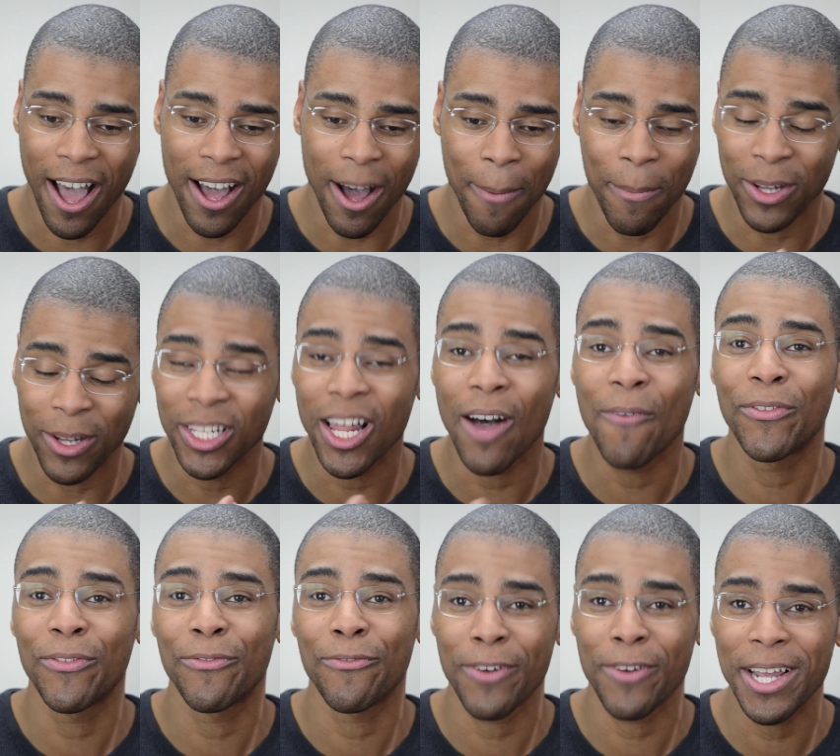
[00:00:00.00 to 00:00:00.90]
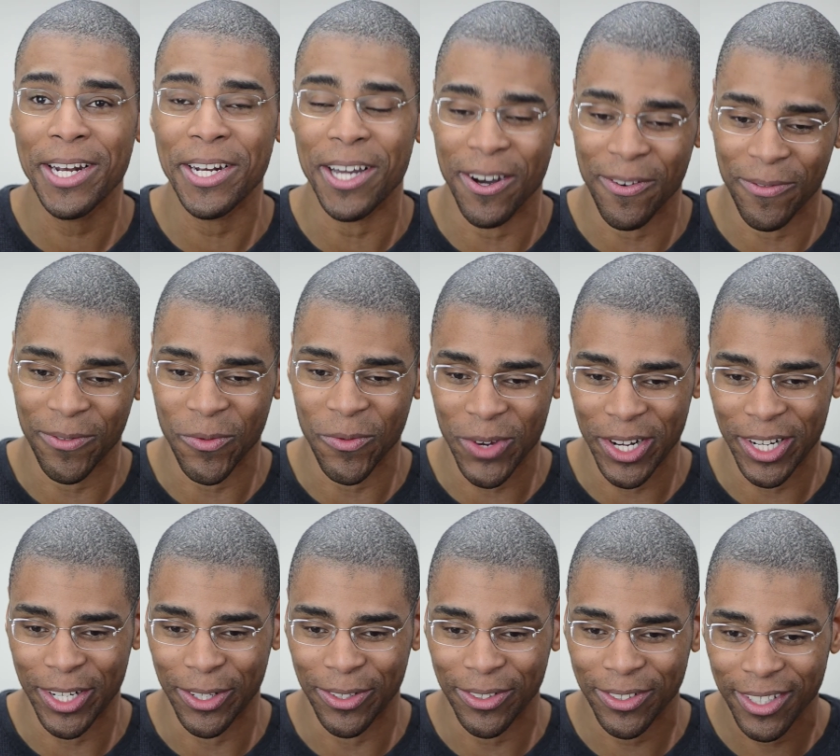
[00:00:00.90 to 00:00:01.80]
a beloved friend of
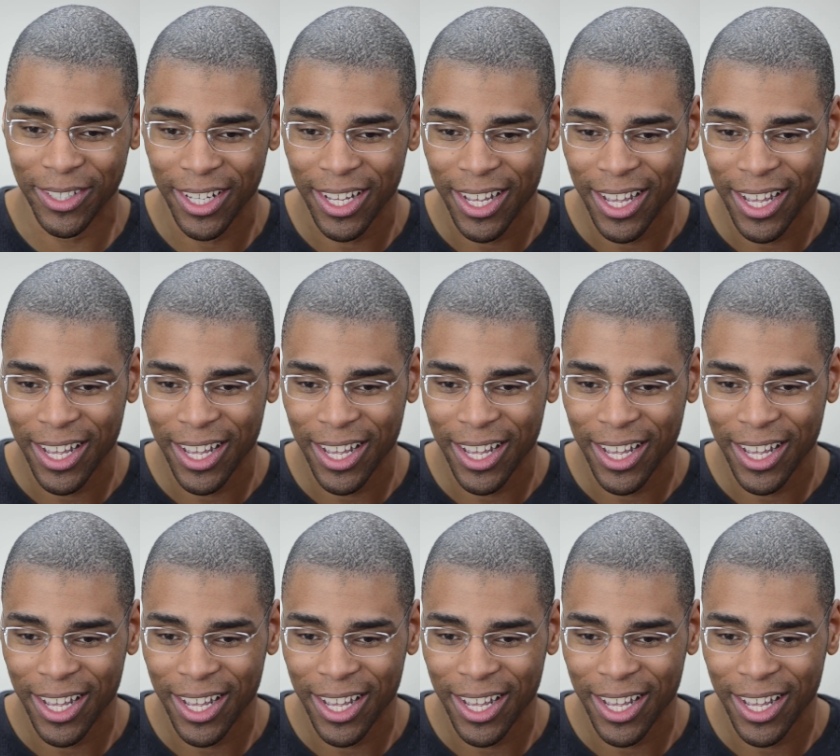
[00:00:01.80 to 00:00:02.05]
Windows.